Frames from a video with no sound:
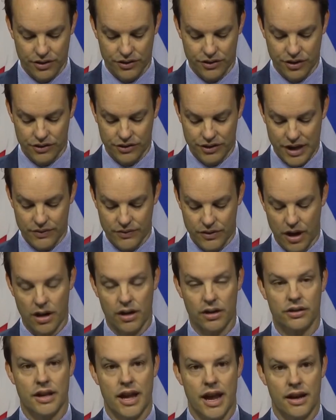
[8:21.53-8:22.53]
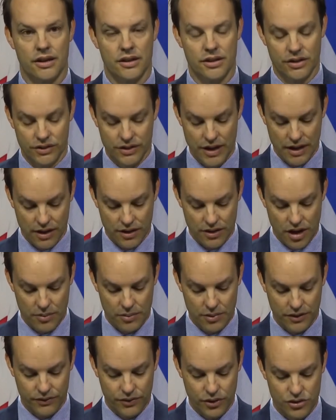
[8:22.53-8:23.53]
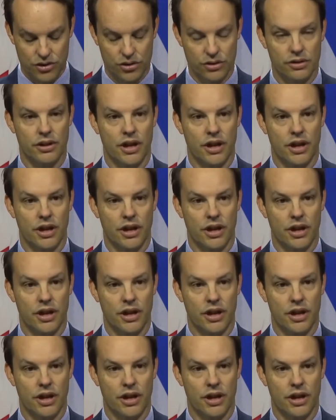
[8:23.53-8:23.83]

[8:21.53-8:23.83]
to safeguard Canada's economic future